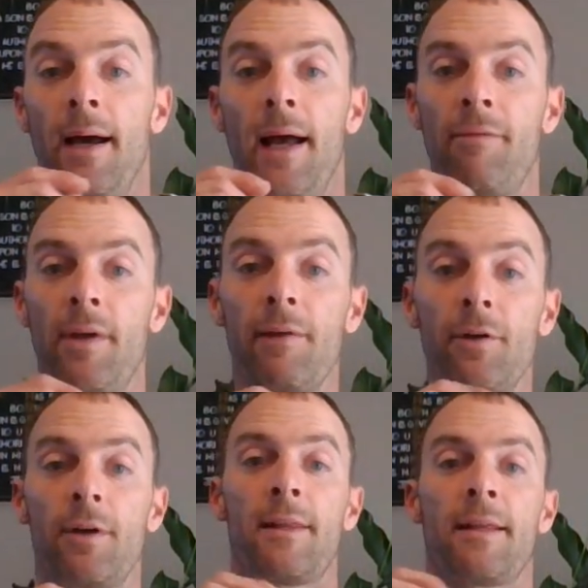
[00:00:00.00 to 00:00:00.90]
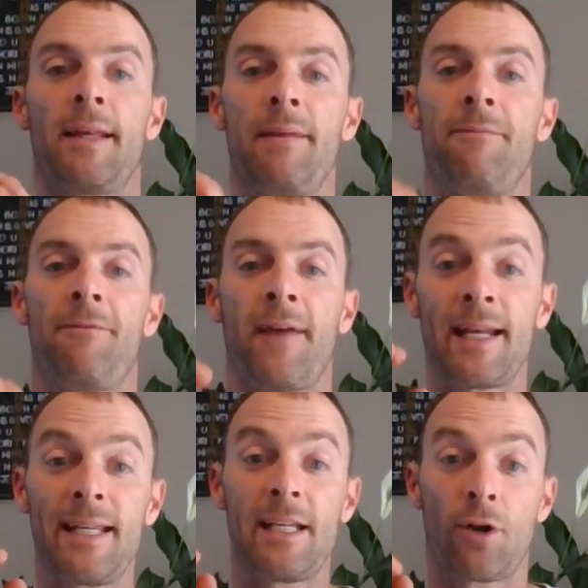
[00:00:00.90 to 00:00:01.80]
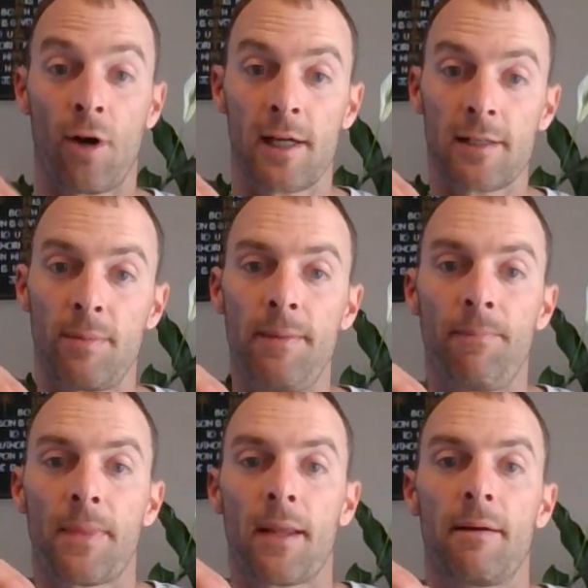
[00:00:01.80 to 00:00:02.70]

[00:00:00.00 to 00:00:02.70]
have you ever heard of the name Fanny Crosby?